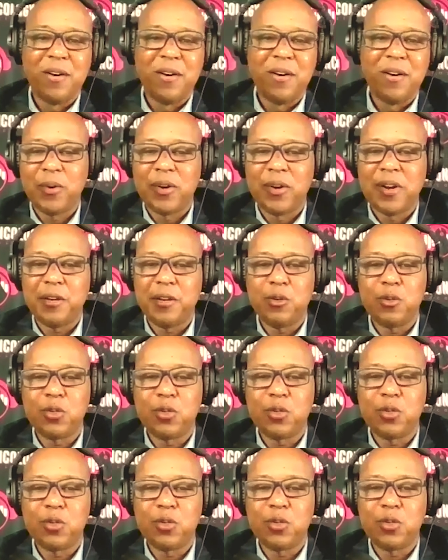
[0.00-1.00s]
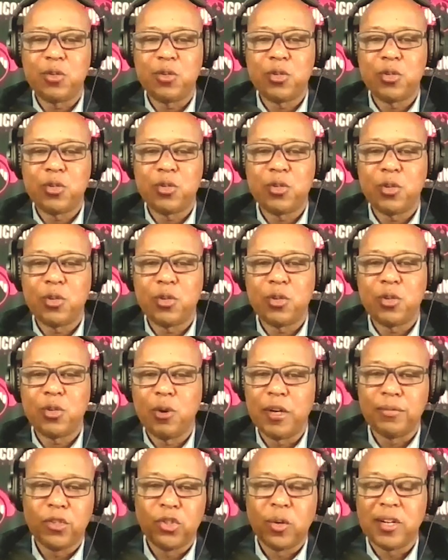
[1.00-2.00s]
once again, I want to thank you so much
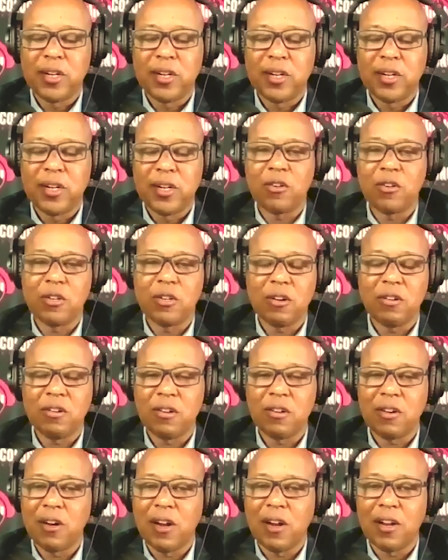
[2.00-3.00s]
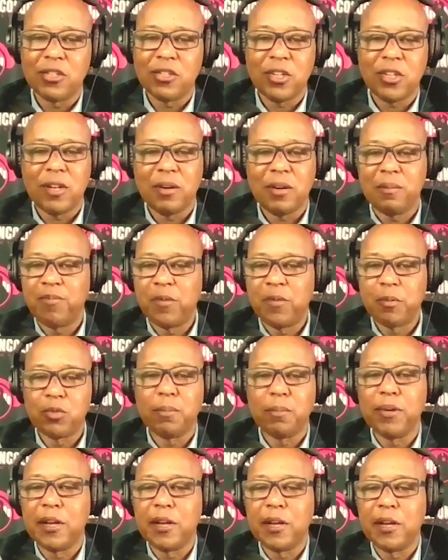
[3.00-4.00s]
for joining us here at All Talk Oncology.
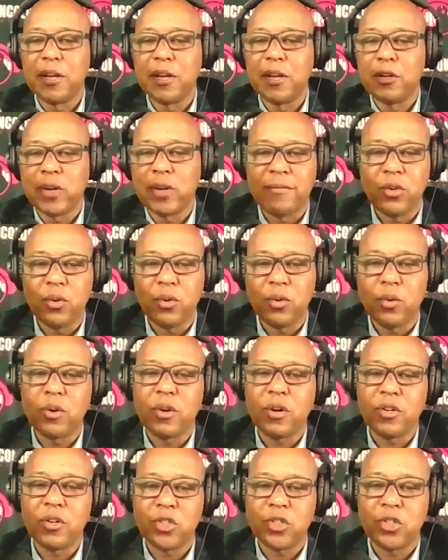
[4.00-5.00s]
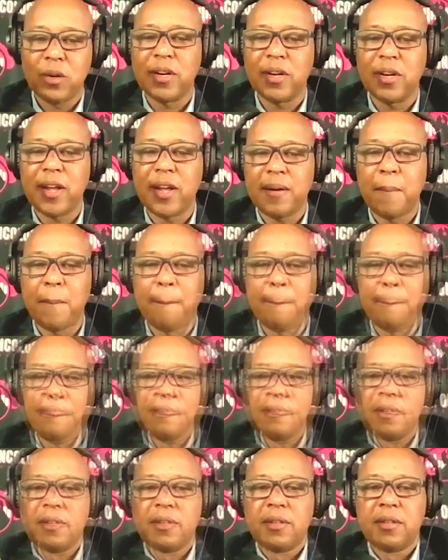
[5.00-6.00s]
It was a pleasure having you on our show today.
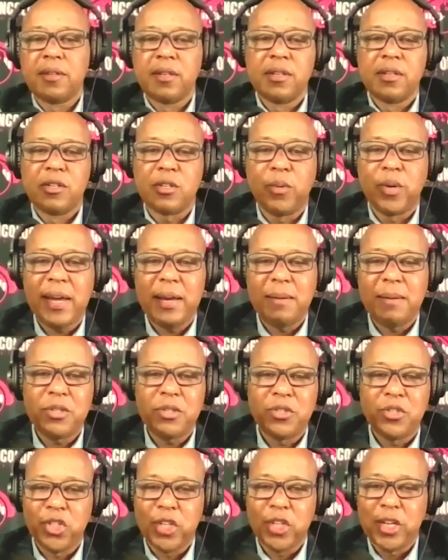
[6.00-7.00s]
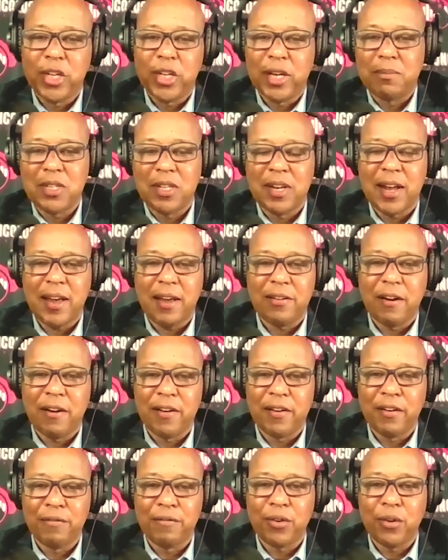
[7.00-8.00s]
So, when it came to gems today in
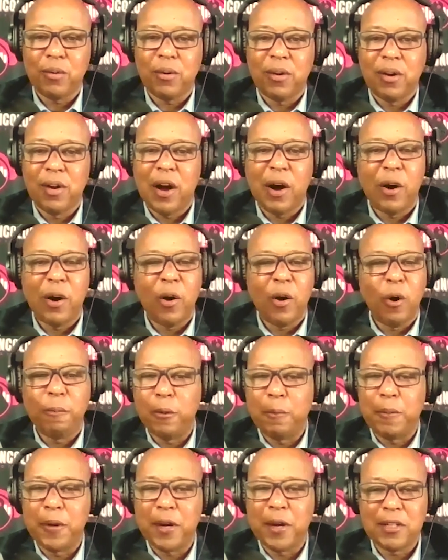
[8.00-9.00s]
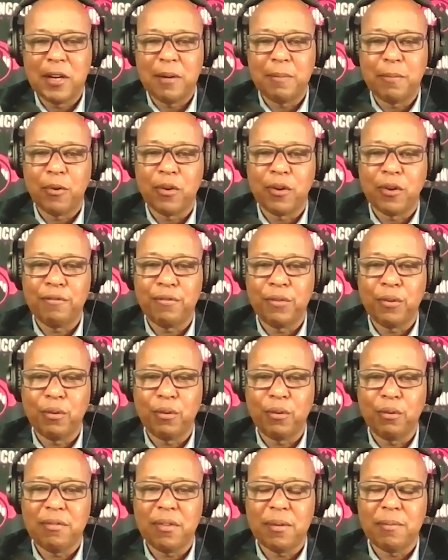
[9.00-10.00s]
our interview, I hope you picked up on a
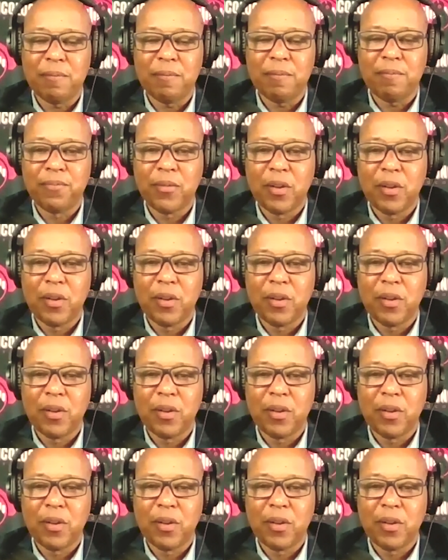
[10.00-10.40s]
few of them.